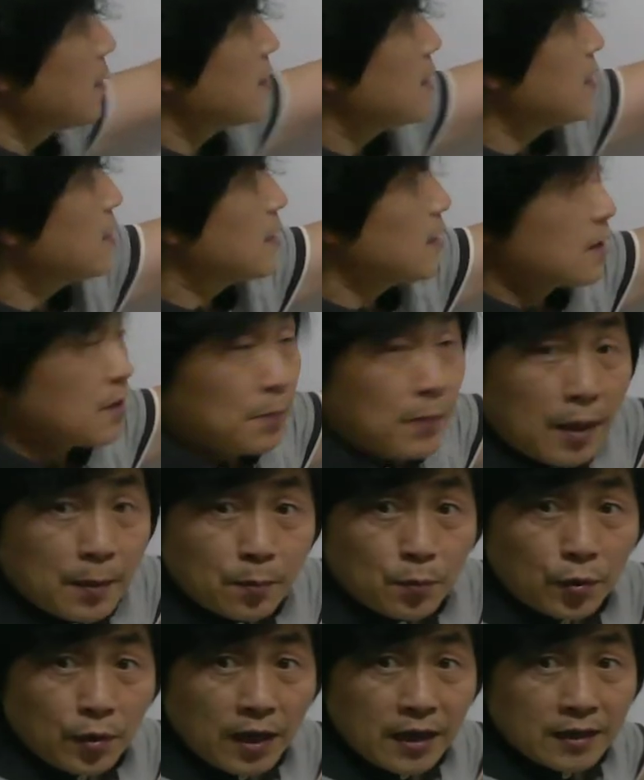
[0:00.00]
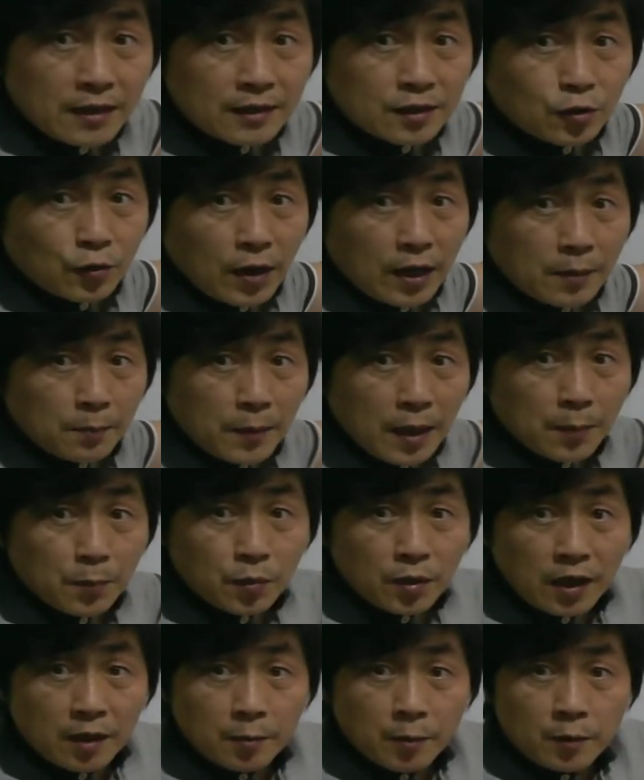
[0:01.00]
This is a membrane, is right?
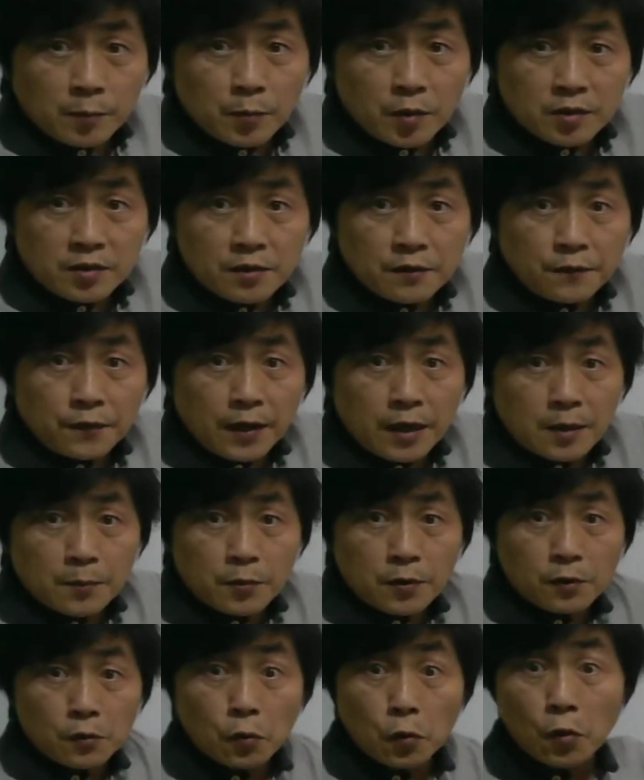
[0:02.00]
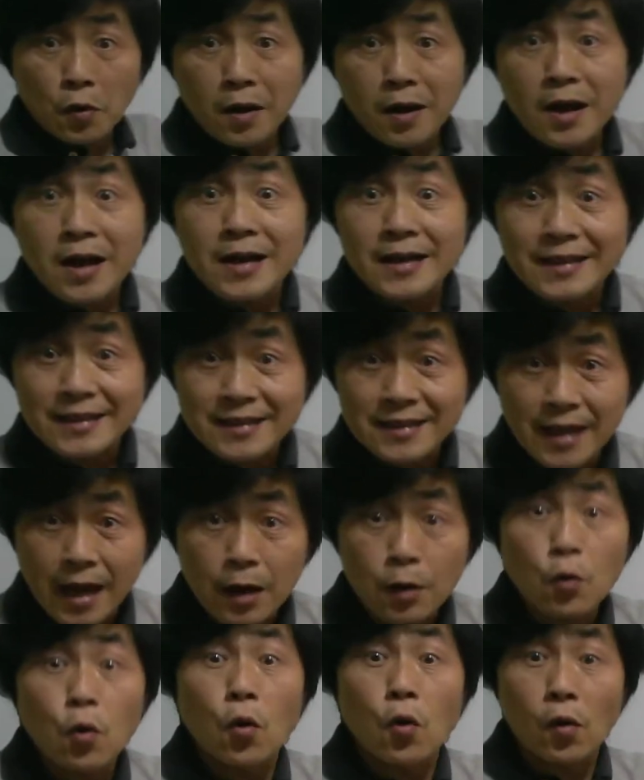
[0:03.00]
Membrane of muscle fiber or
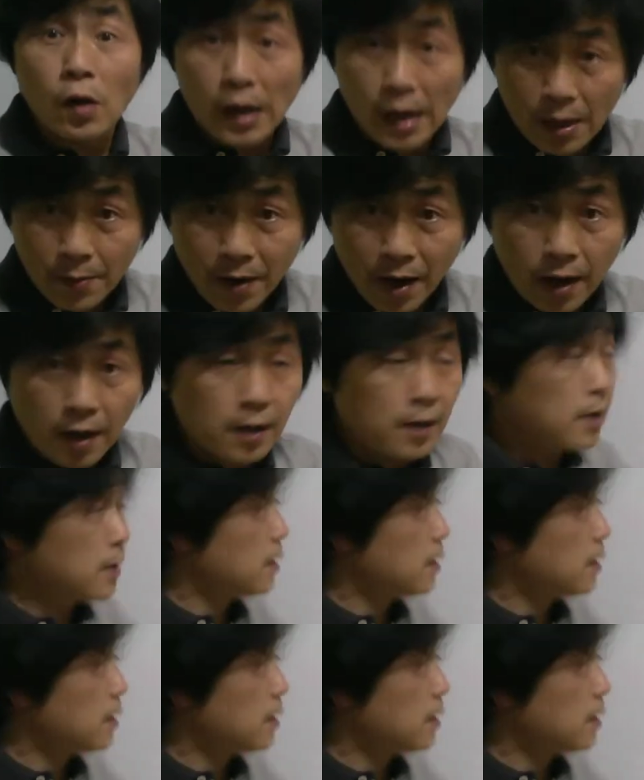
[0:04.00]
sarcolemma.